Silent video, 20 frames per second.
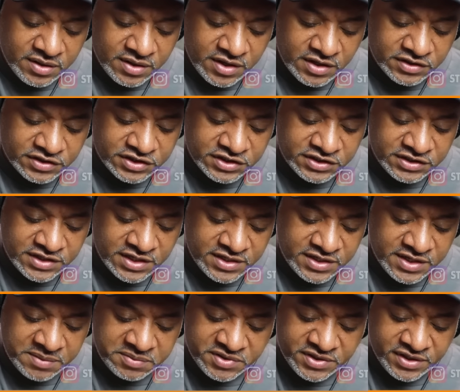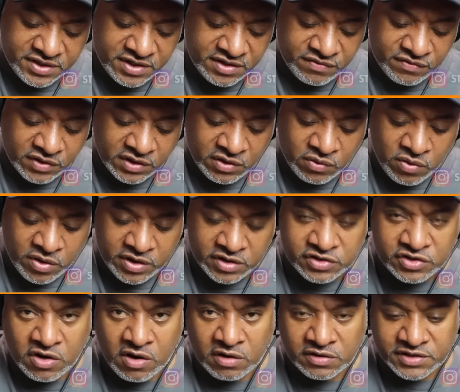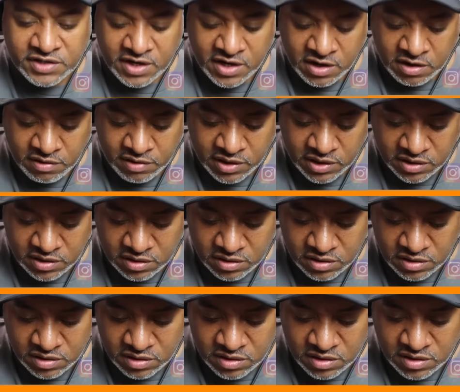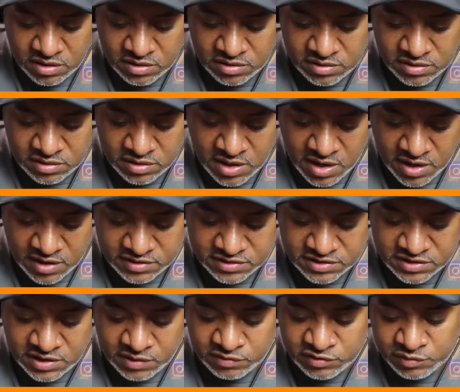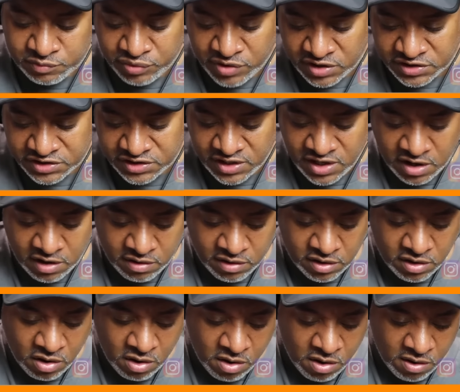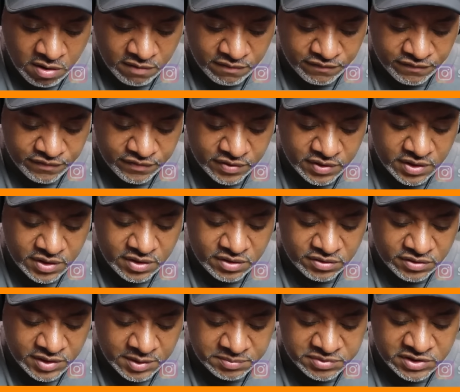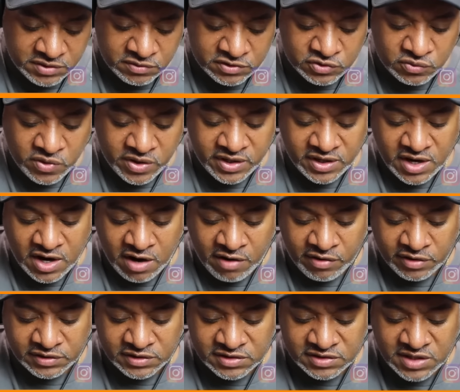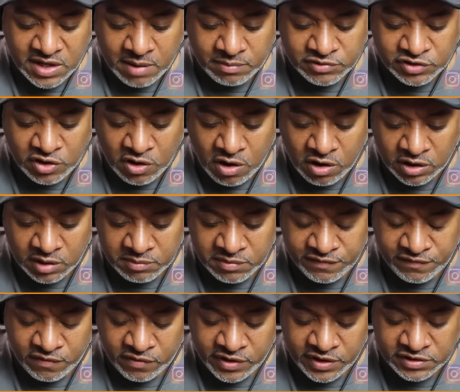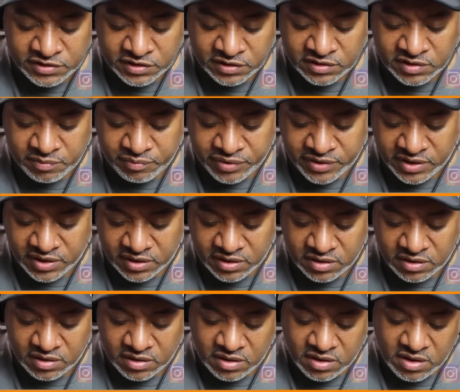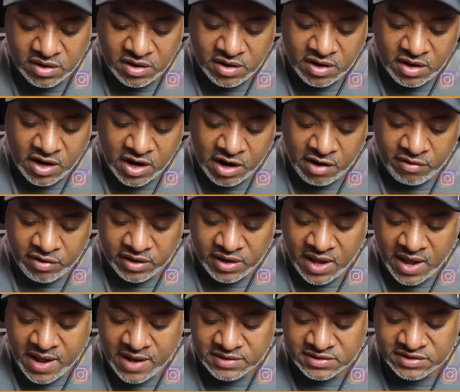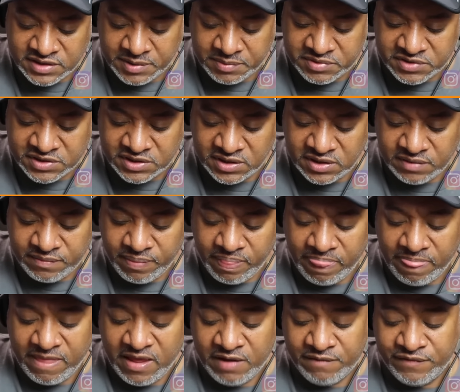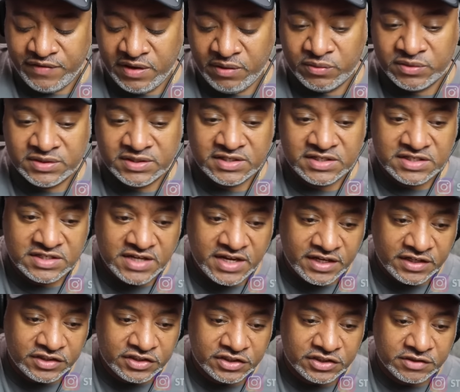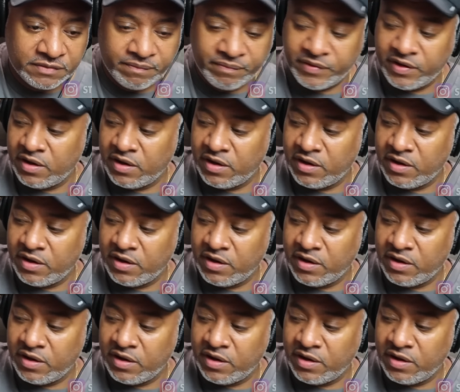And she said, Nipsey didn't really want to talk to Eric. Yes, he was brushing Eric off. Nipsey was wanting Eric to stop talking before he took the pic. Eric asked Nipsey if he was a snitch.